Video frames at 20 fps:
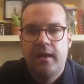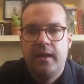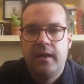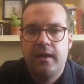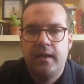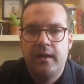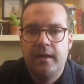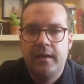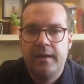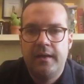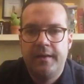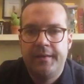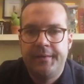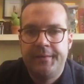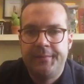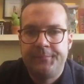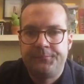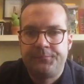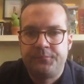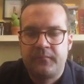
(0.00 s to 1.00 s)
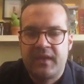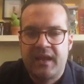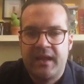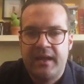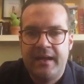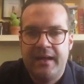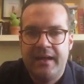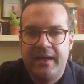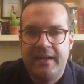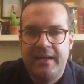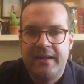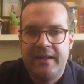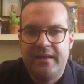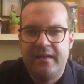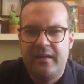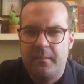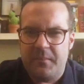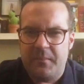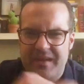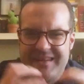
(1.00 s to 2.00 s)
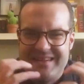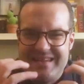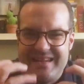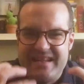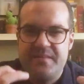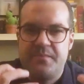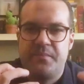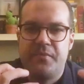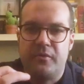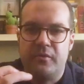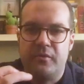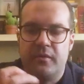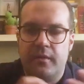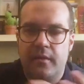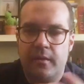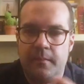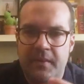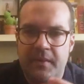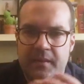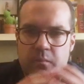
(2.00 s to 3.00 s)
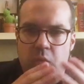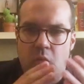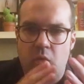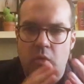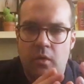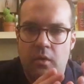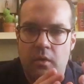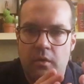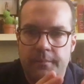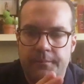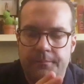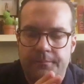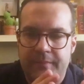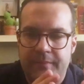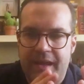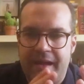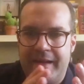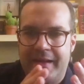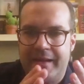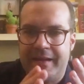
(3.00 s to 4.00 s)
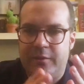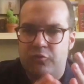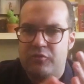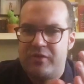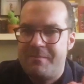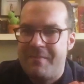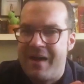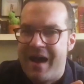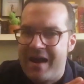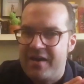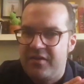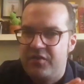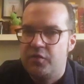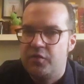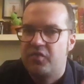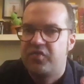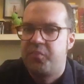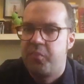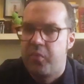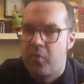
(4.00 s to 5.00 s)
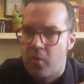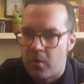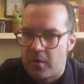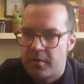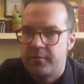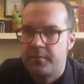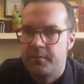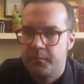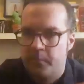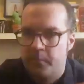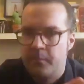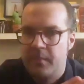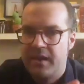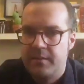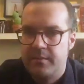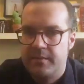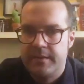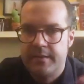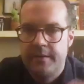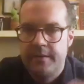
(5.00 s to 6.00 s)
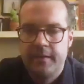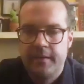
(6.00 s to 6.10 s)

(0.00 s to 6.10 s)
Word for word: Um, and a bit deeper, a bit more, it reminds you of port, maybe.